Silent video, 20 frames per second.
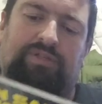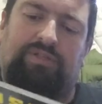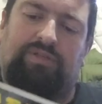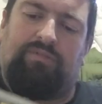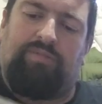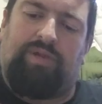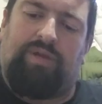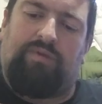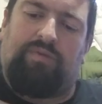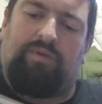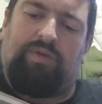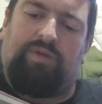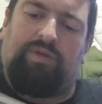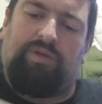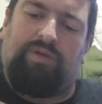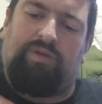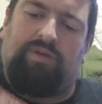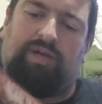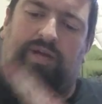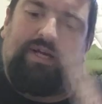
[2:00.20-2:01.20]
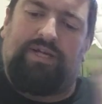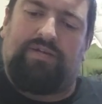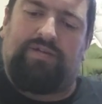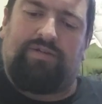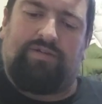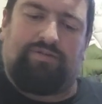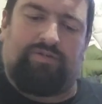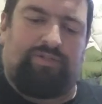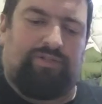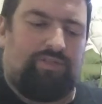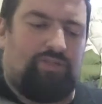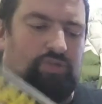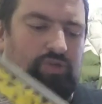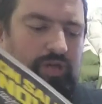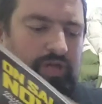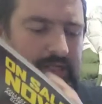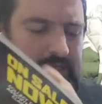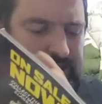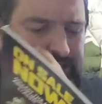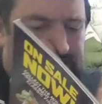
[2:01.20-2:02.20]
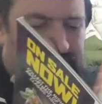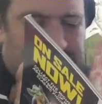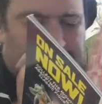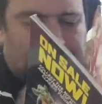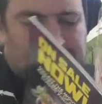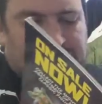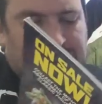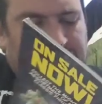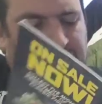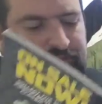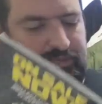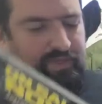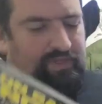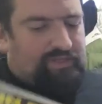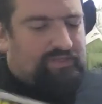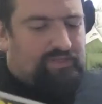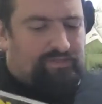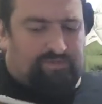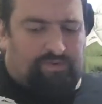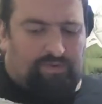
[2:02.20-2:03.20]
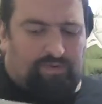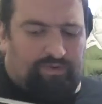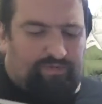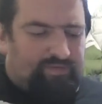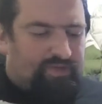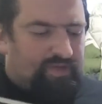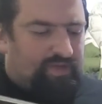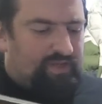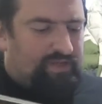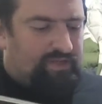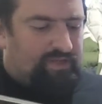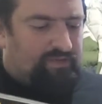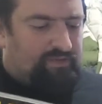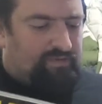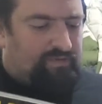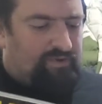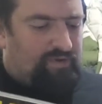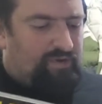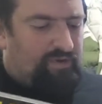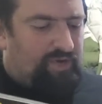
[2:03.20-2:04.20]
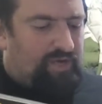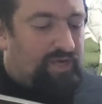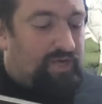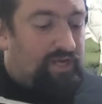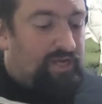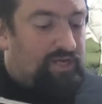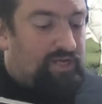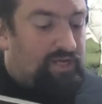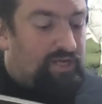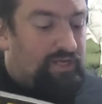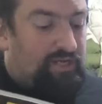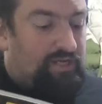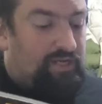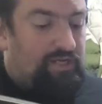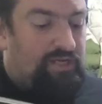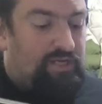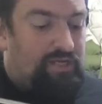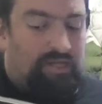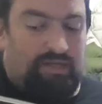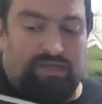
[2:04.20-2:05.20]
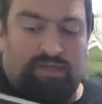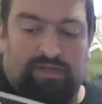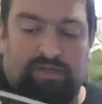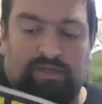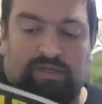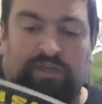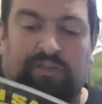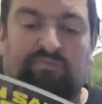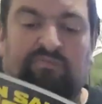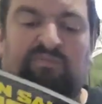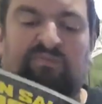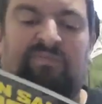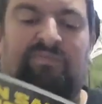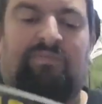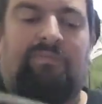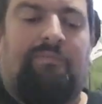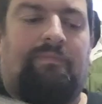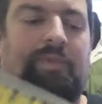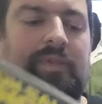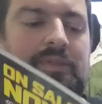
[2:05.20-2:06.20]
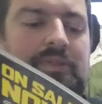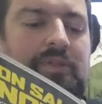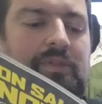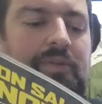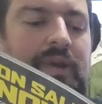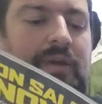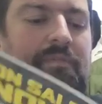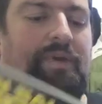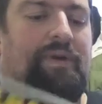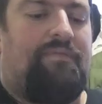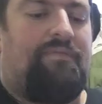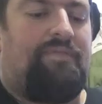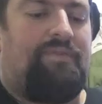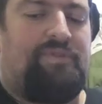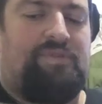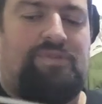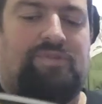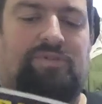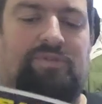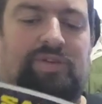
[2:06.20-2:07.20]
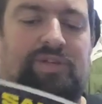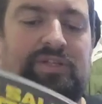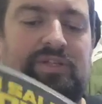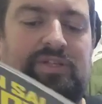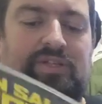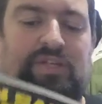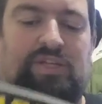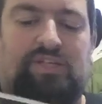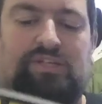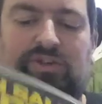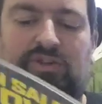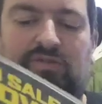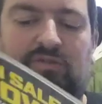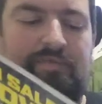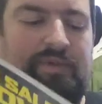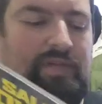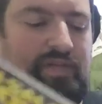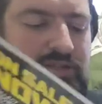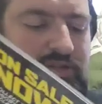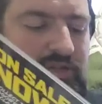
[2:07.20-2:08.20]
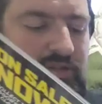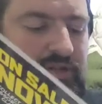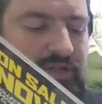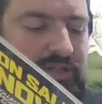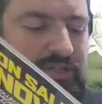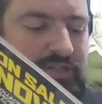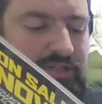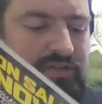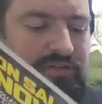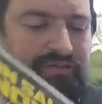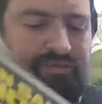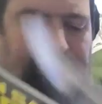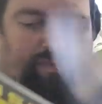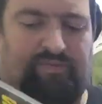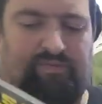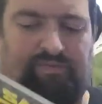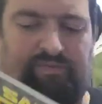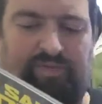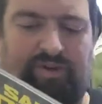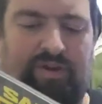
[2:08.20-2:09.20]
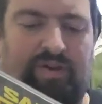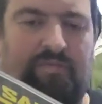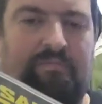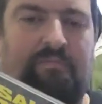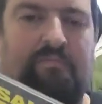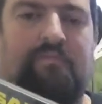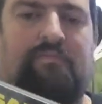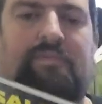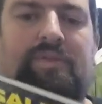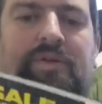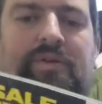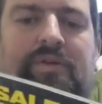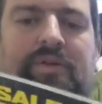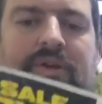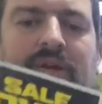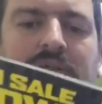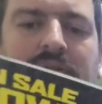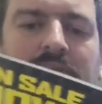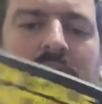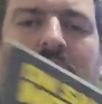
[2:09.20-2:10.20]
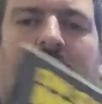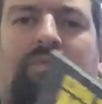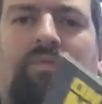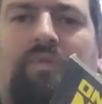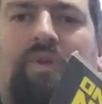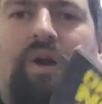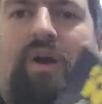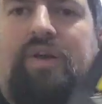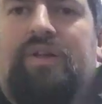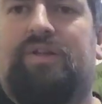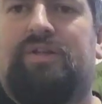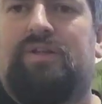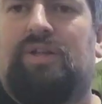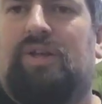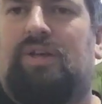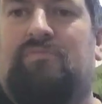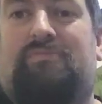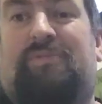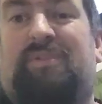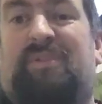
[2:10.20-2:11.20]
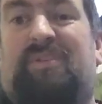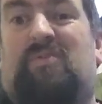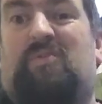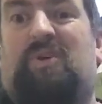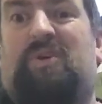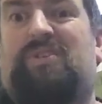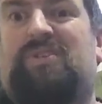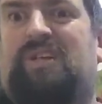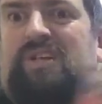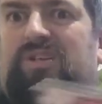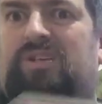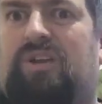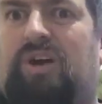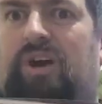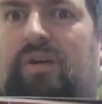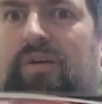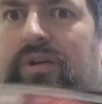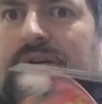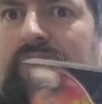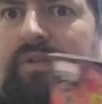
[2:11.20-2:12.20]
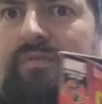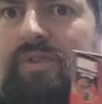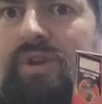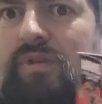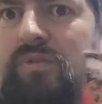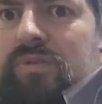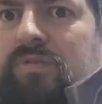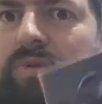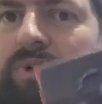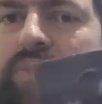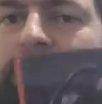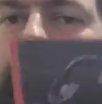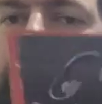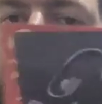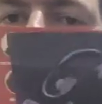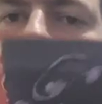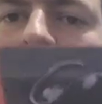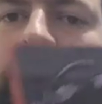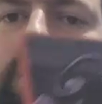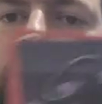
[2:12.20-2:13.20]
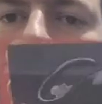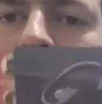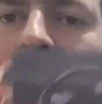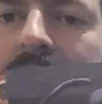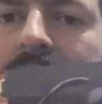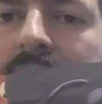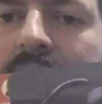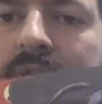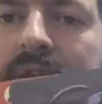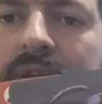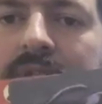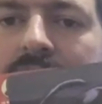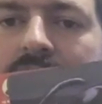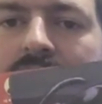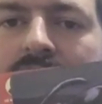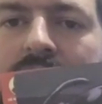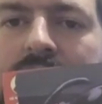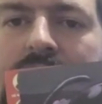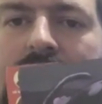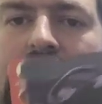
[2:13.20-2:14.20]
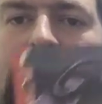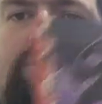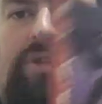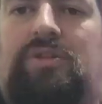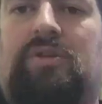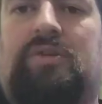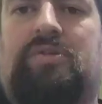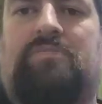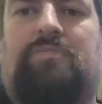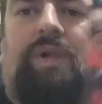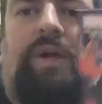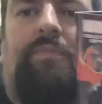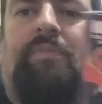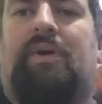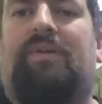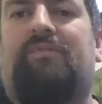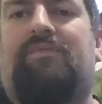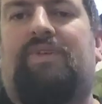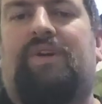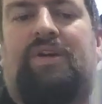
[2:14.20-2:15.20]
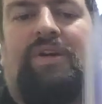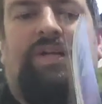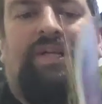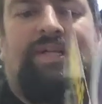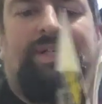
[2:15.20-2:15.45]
the Black Widow, and Doctor Strange. Let's have a quick flick through, and okay. So the Black Panther story is the John Romita Jr. stuff from the Marvel Night. I don't know why I said I don't even know who's watching this. But yeah, John Romita Jr. is Black Panther,